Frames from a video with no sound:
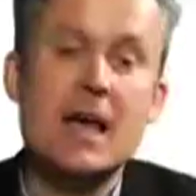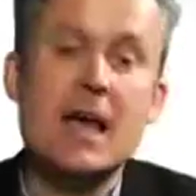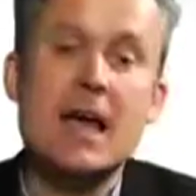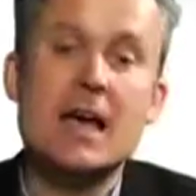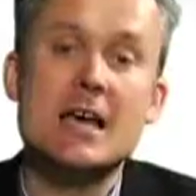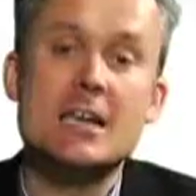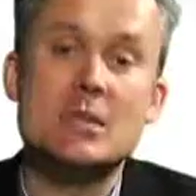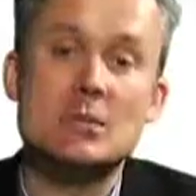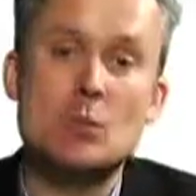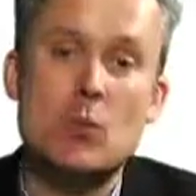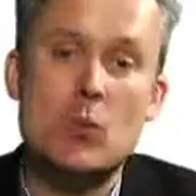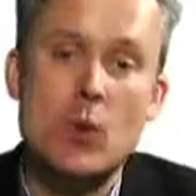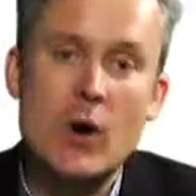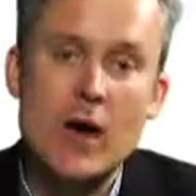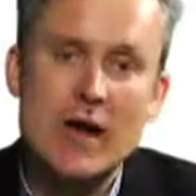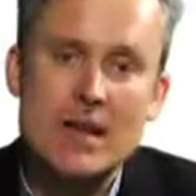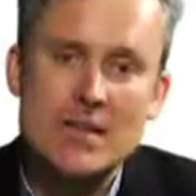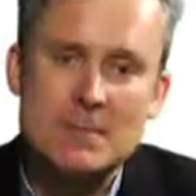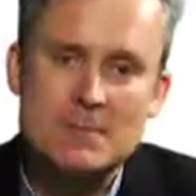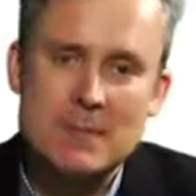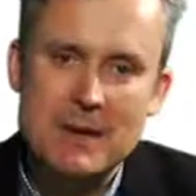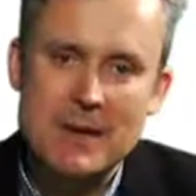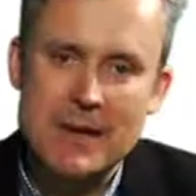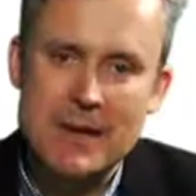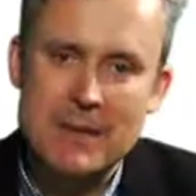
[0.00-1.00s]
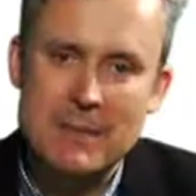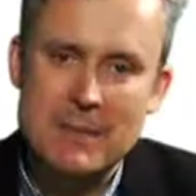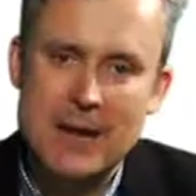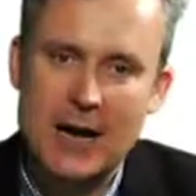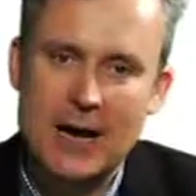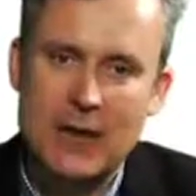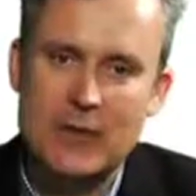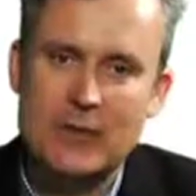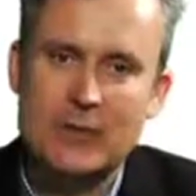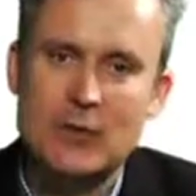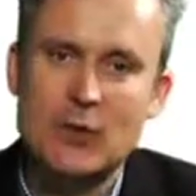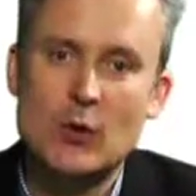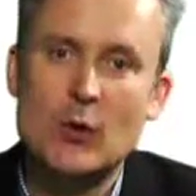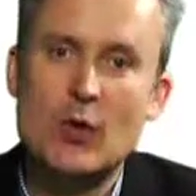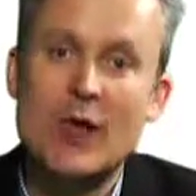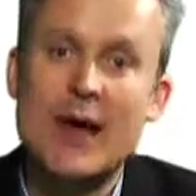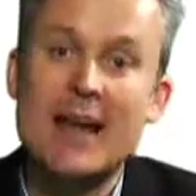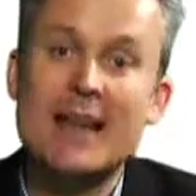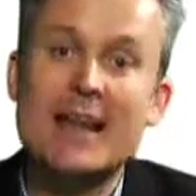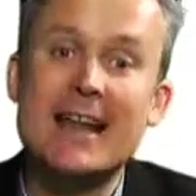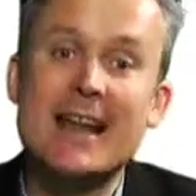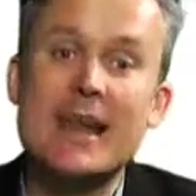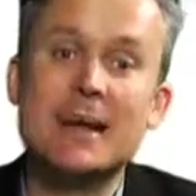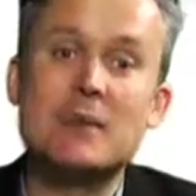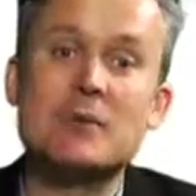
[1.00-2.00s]
As well as being a mouthful, that
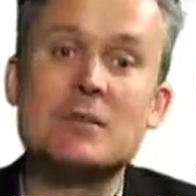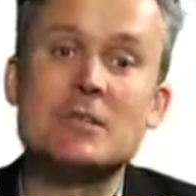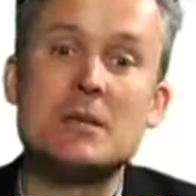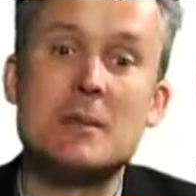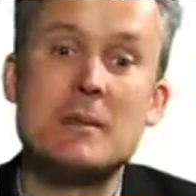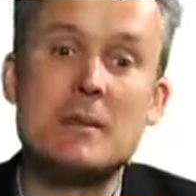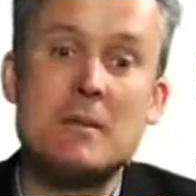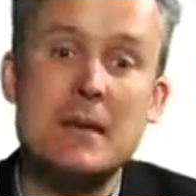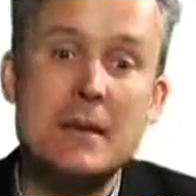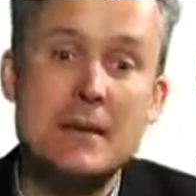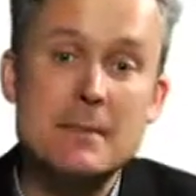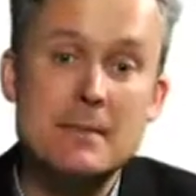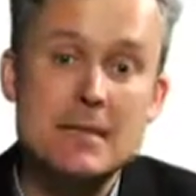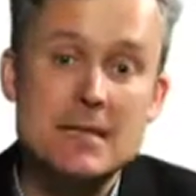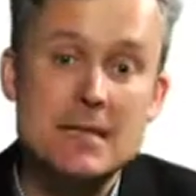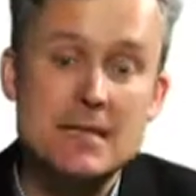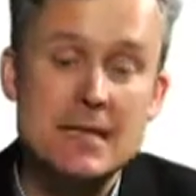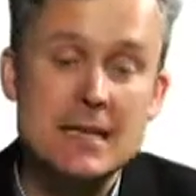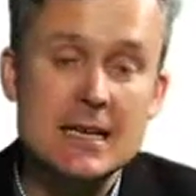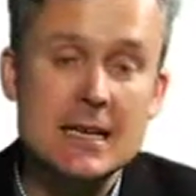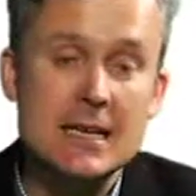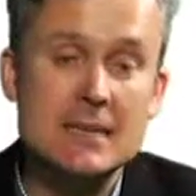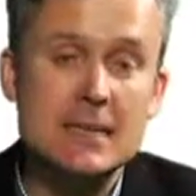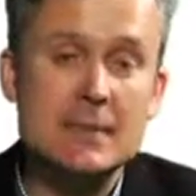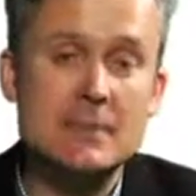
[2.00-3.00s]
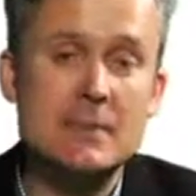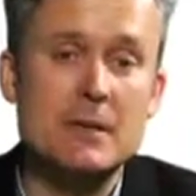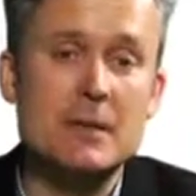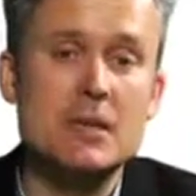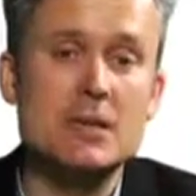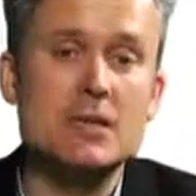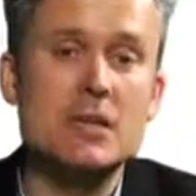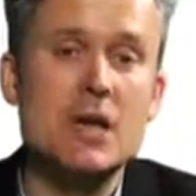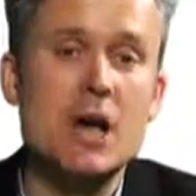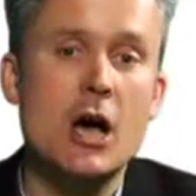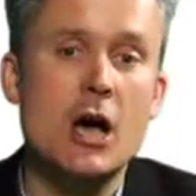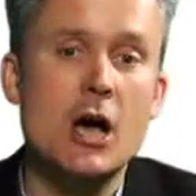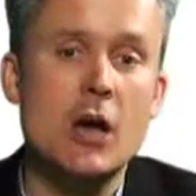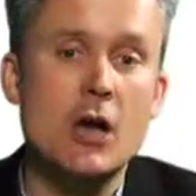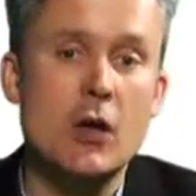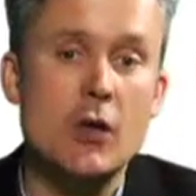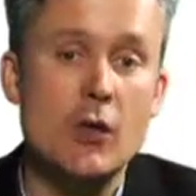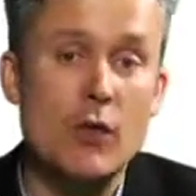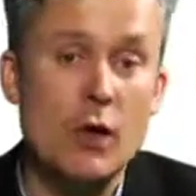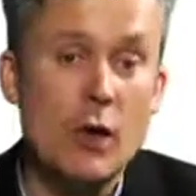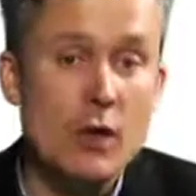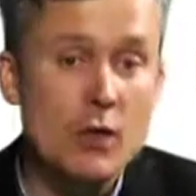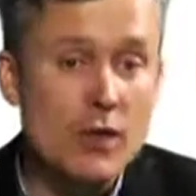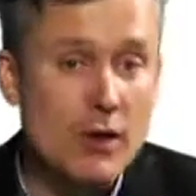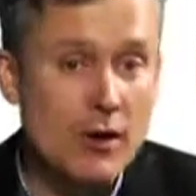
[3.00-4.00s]
name was a bit misleading because
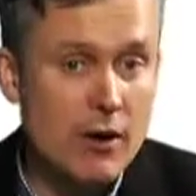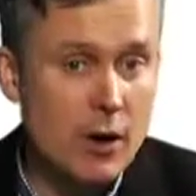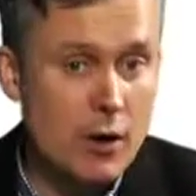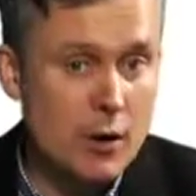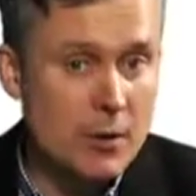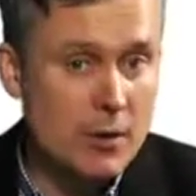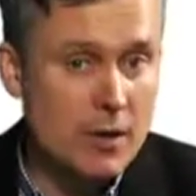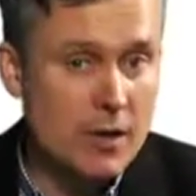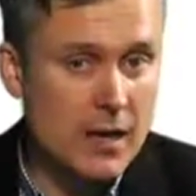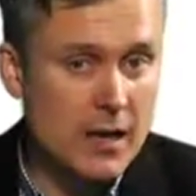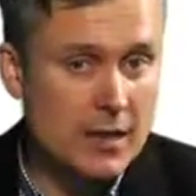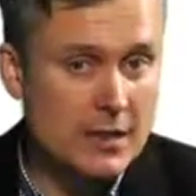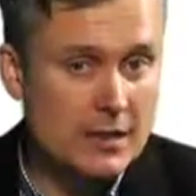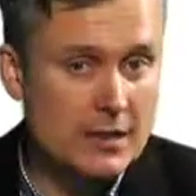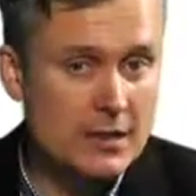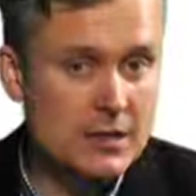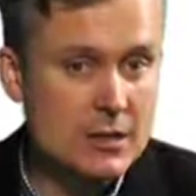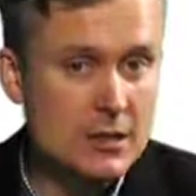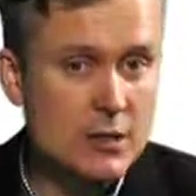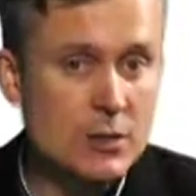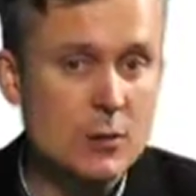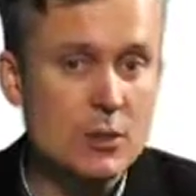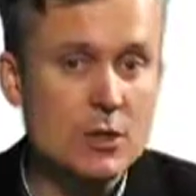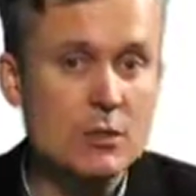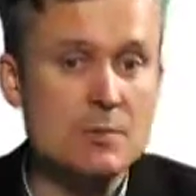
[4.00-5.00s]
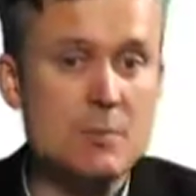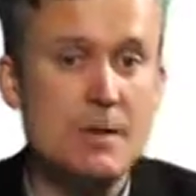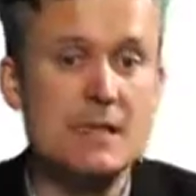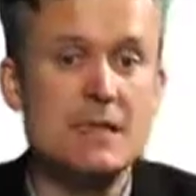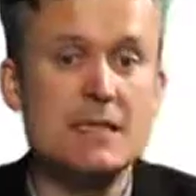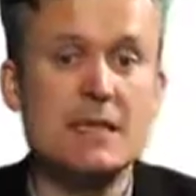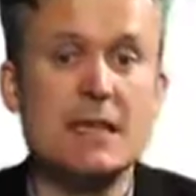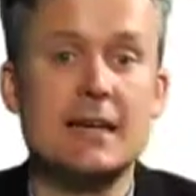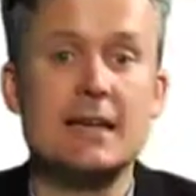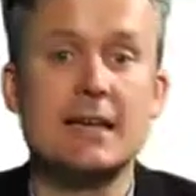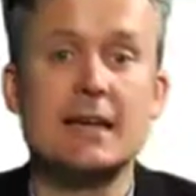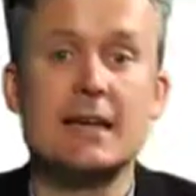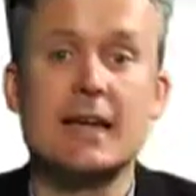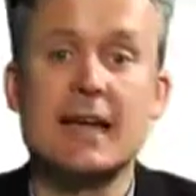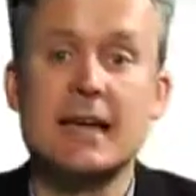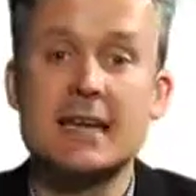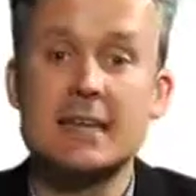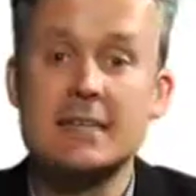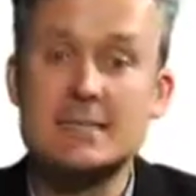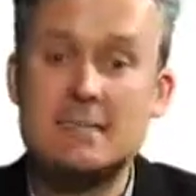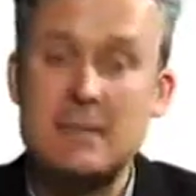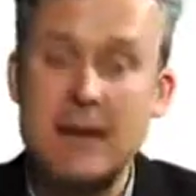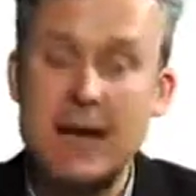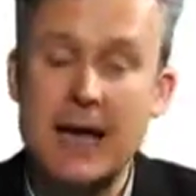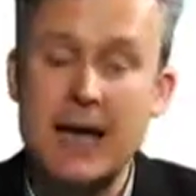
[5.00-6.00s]
although they're open-ended, which means they can
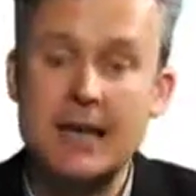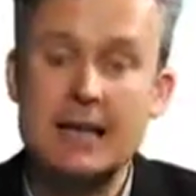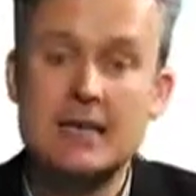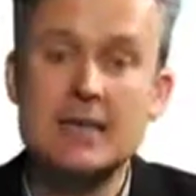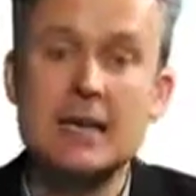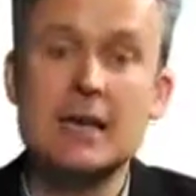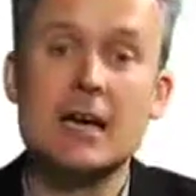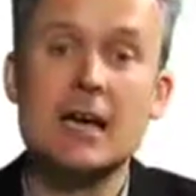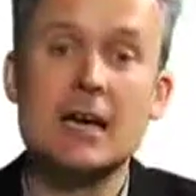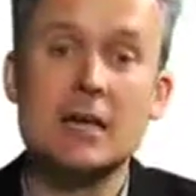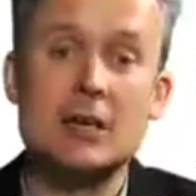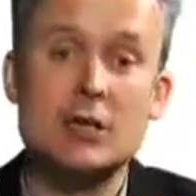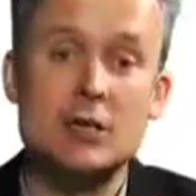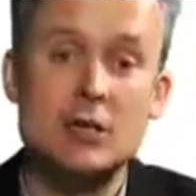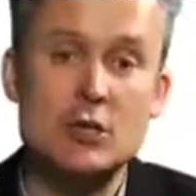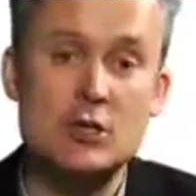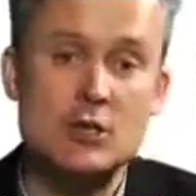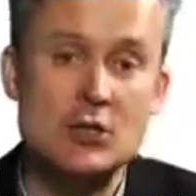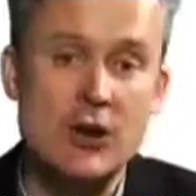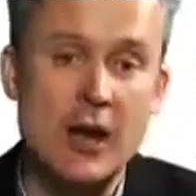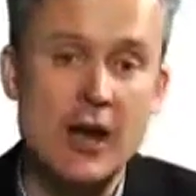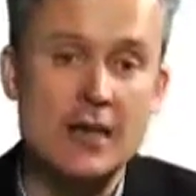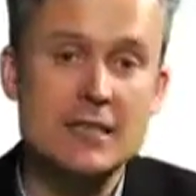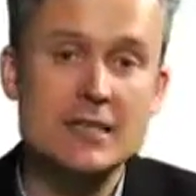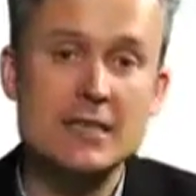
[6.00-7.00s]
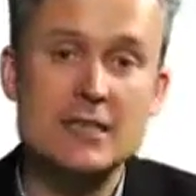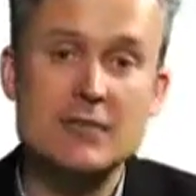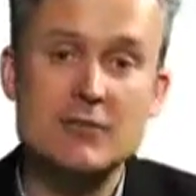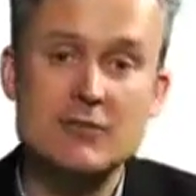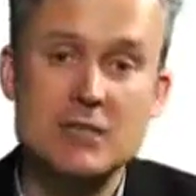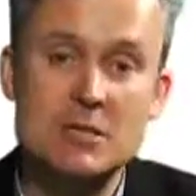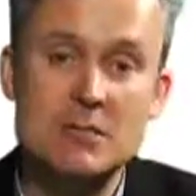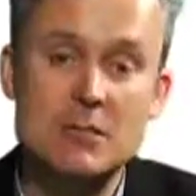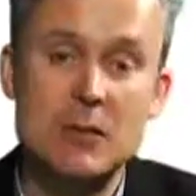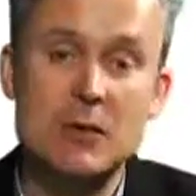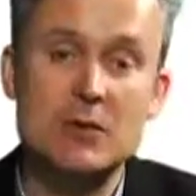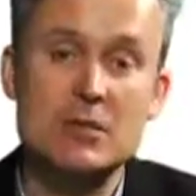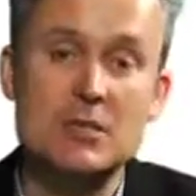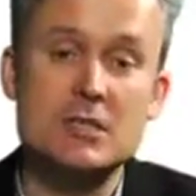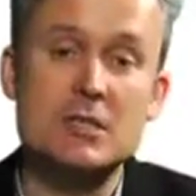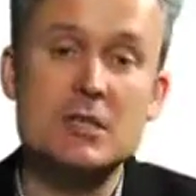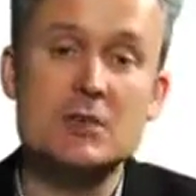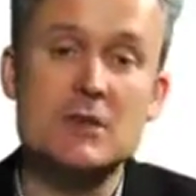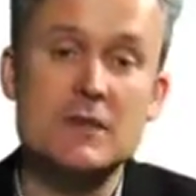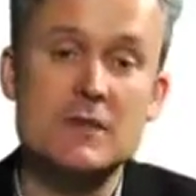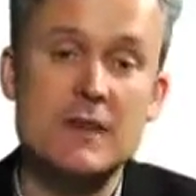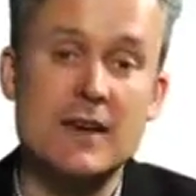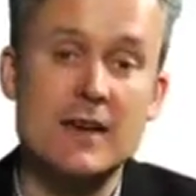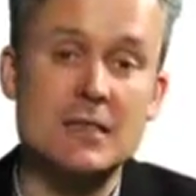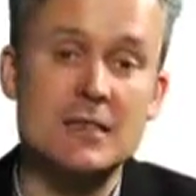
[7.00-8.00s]
expand and contract in response to
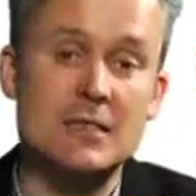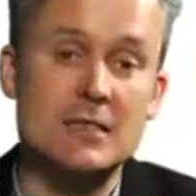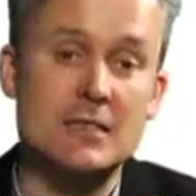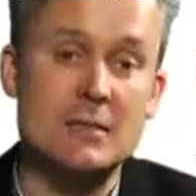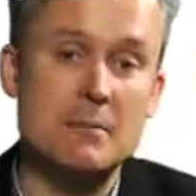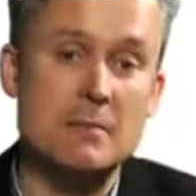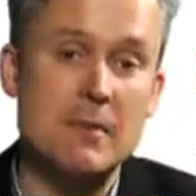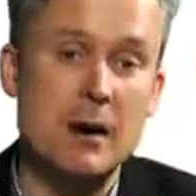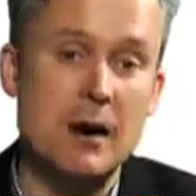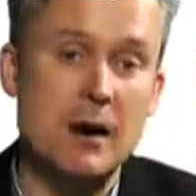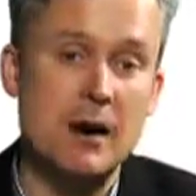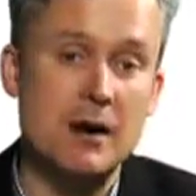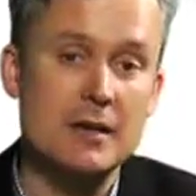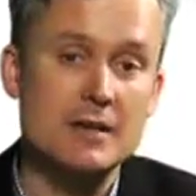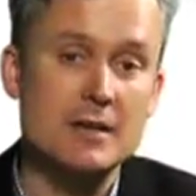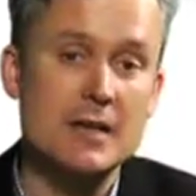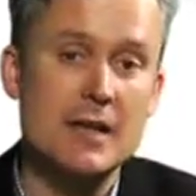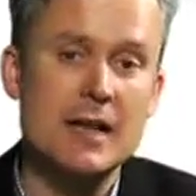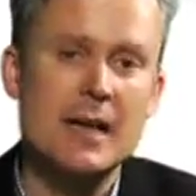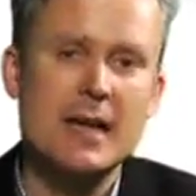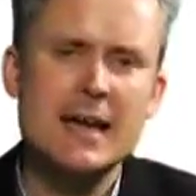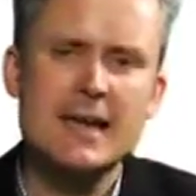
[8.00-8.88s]
investor demand,